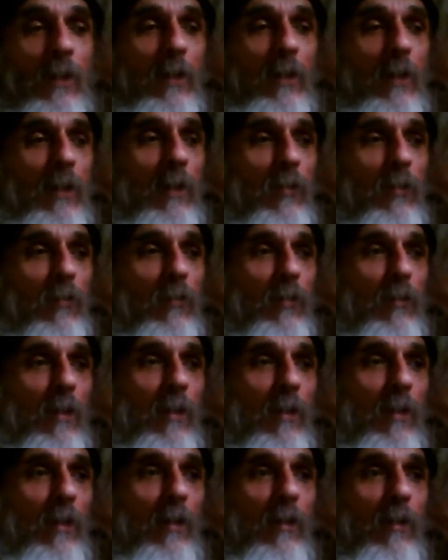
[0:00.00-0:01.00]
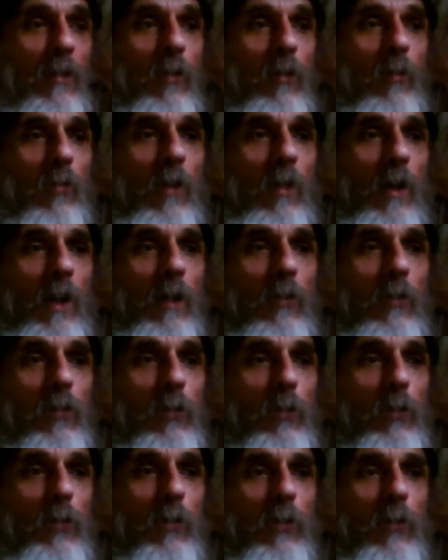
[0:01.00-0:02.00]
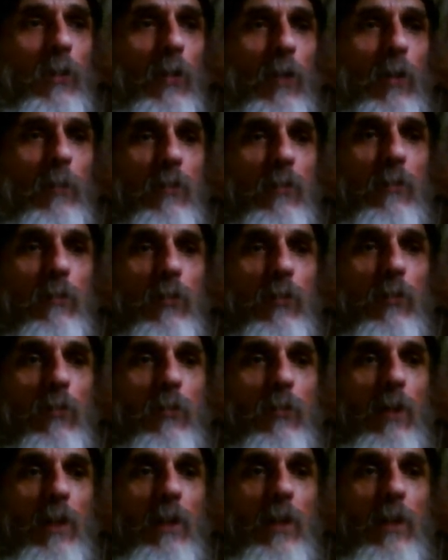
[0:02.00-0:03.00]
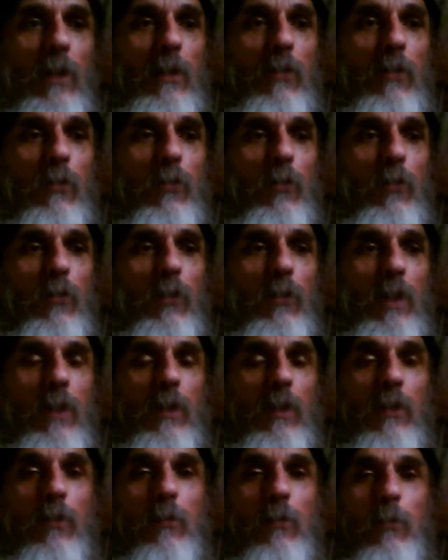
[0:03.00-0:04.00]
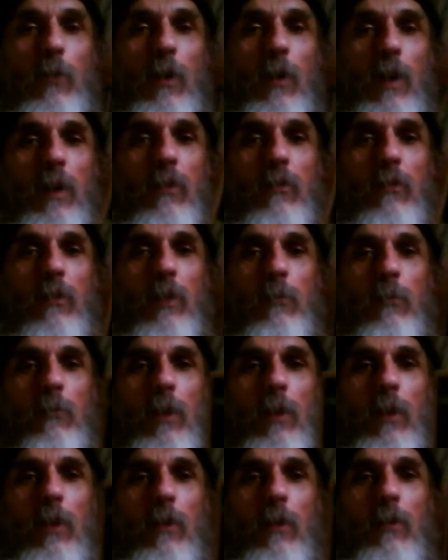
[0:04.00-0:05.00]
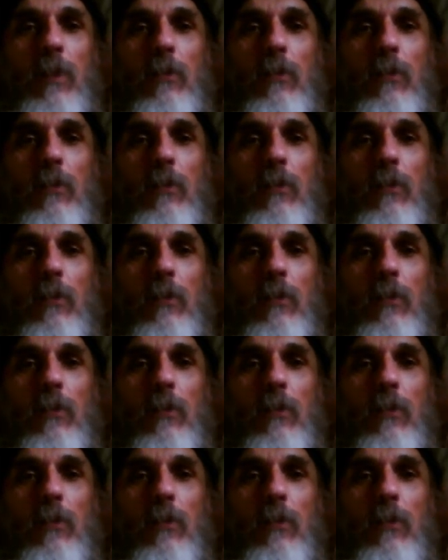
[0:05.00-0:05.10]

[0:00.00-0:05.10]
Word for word: Yes, uh, Wild Herbs of Australia and New Zealand by Tim Low.